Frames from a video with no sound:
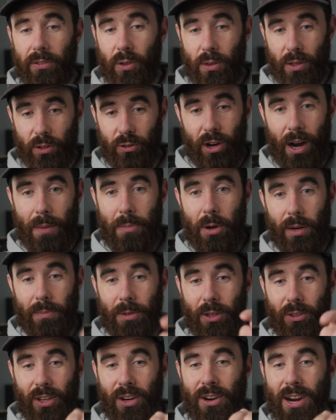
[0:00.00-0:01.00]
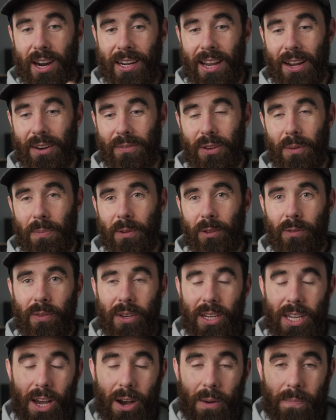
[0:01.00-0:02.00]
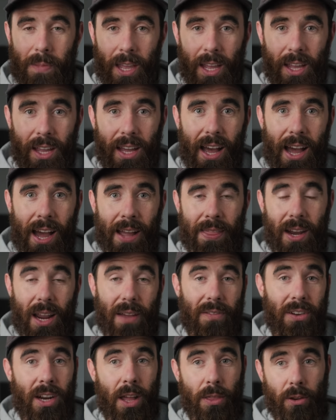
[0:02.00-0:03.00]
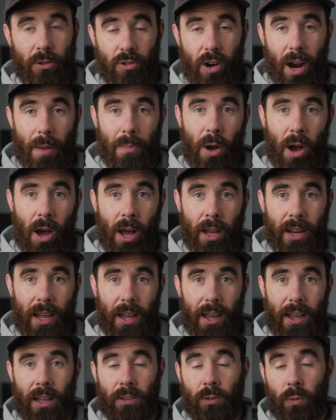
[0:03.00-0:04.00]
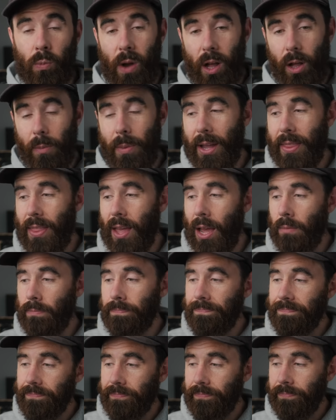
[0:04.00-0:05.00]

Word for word: So this tripod I'm using right now to film this video, and then I have another tripod as well by them.